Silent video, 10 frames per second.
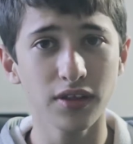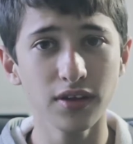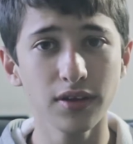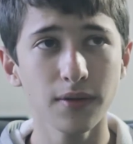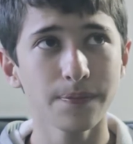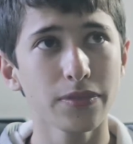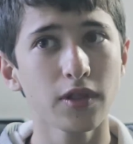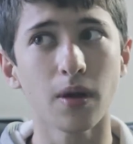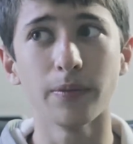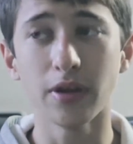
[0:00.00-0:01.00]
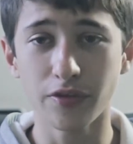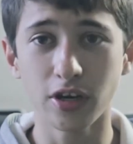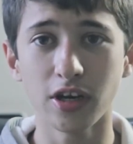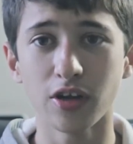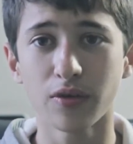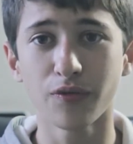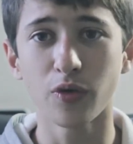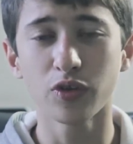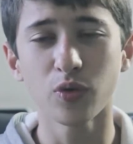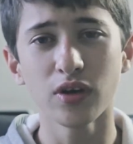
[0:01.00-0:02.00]
things. So I'm definitely looking
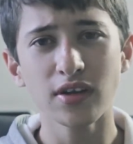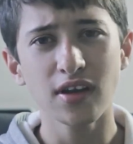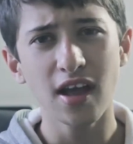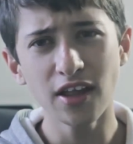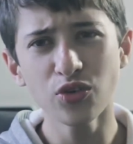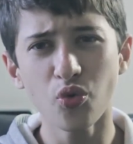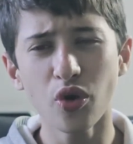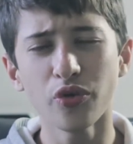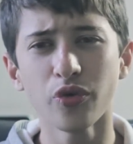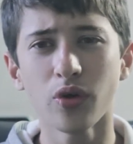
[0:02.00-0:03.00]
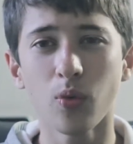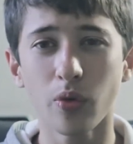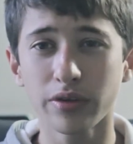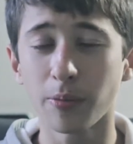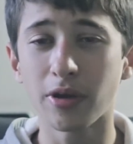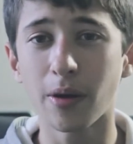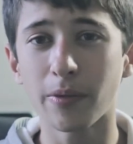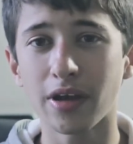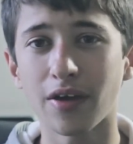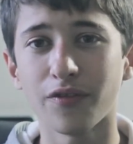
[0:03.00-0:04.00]
forward to it. And the road reel will also be
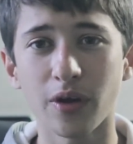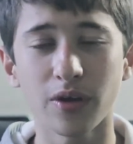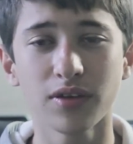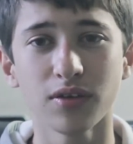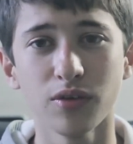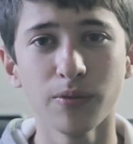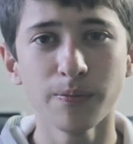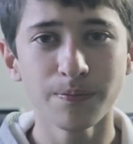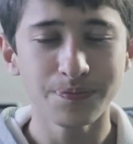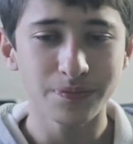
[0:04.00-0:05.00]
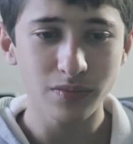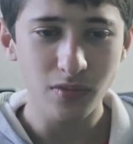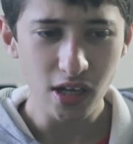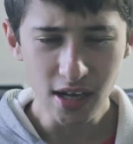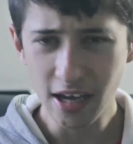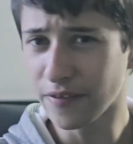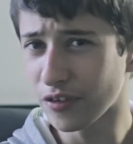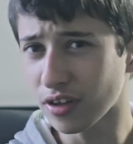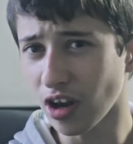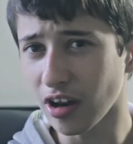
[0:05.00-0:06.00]
coming out very soon if
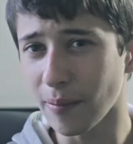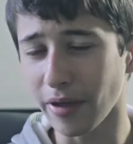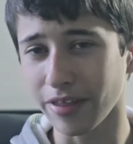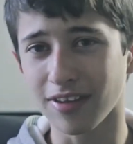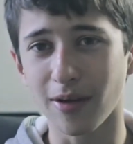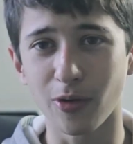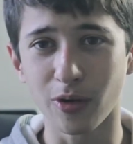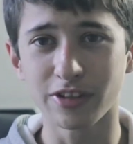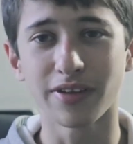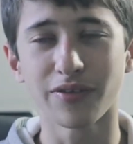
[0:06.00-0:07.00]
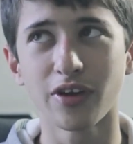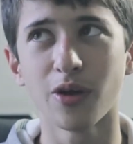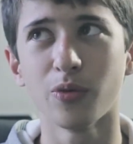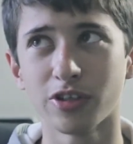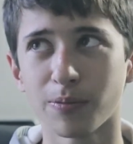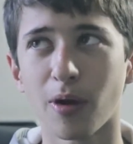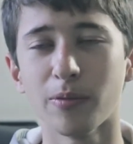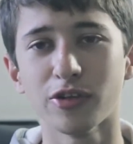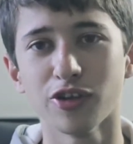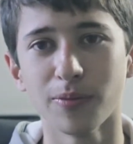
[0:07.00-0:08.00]
it's not about the time you're watching this video, which it
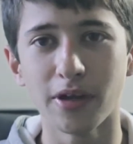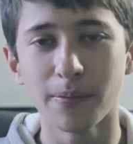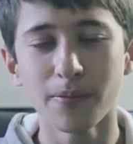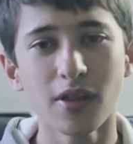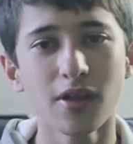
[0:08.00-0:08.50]
probably should be.